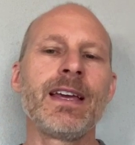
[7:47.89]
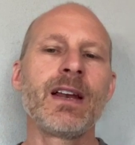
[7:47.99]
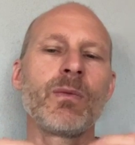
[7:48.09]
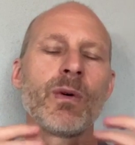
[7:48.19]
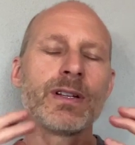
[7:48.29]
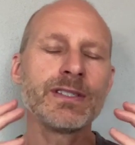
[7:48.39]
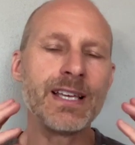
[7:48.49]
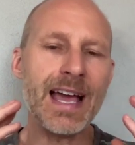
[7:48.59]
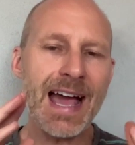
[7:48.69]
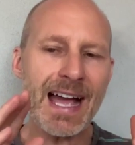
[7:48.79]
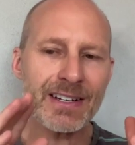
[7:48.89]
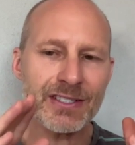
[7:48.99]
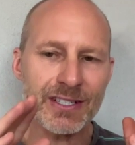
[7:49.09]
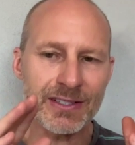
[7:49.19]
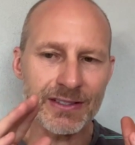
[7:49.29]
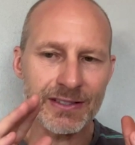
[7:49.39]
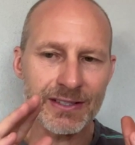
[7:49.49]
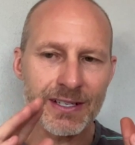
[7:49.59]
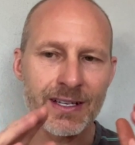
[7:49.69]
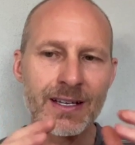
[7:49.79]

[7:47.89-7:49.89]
and one's actions